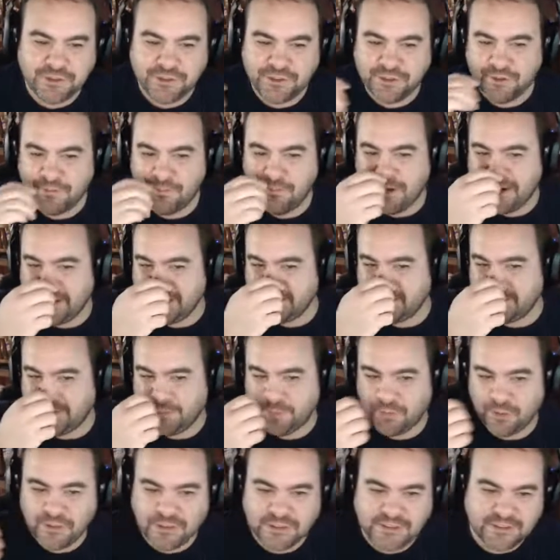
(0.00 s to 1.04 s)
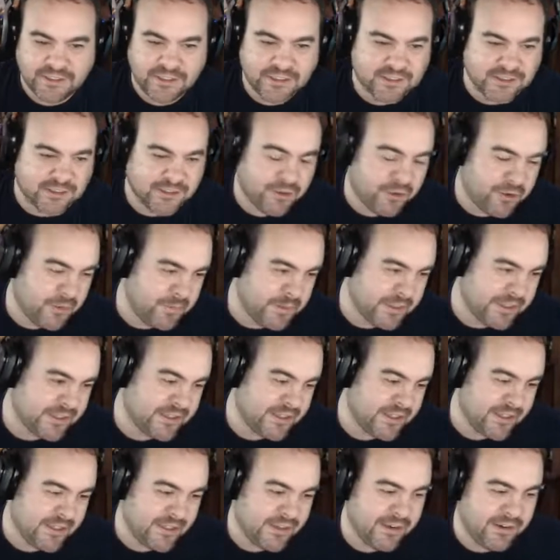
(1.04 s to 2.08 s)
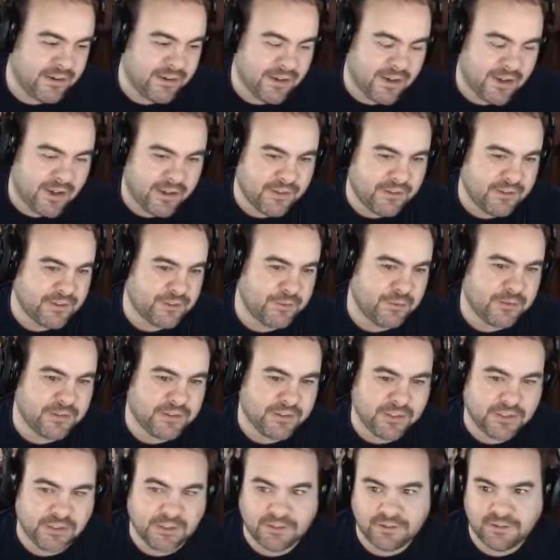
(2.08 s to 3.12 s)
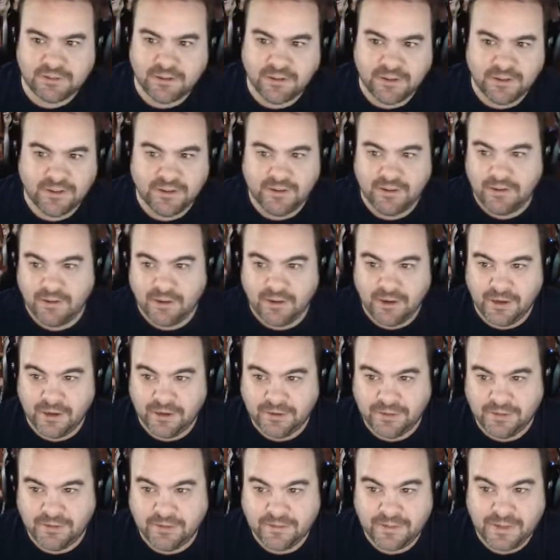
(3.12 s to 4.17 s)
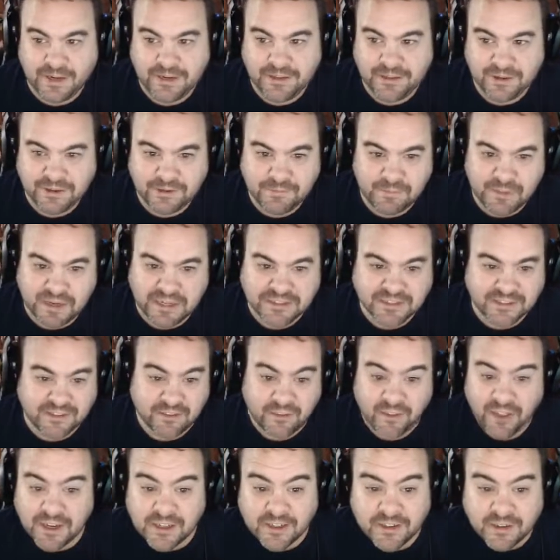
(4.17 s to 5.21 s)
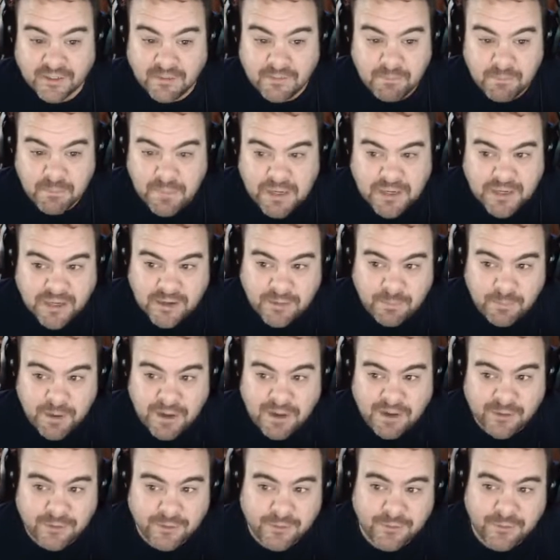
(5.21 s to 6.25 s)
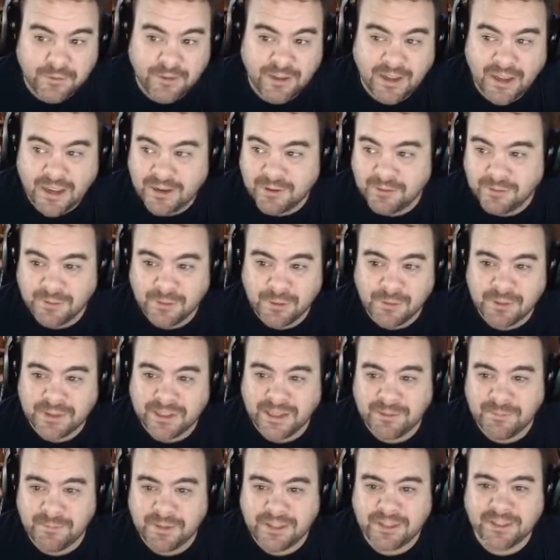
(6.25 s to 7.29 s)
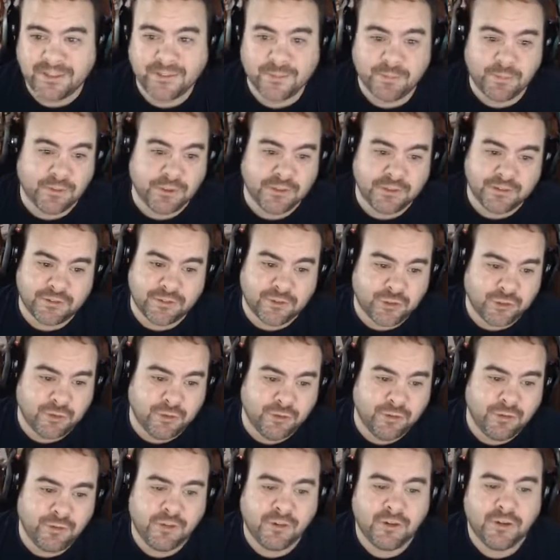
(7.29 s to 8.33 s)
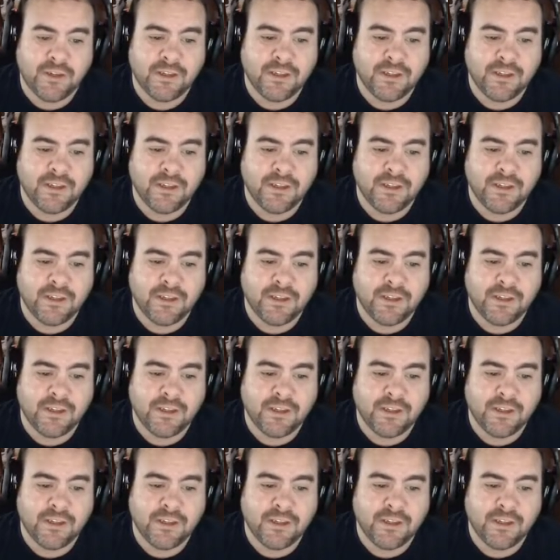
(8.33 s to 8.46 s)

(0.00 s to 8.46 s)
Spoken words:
makes the preseason All Big Ten. This was a thing done by Select Media Panel. I don't know what that means, but sure.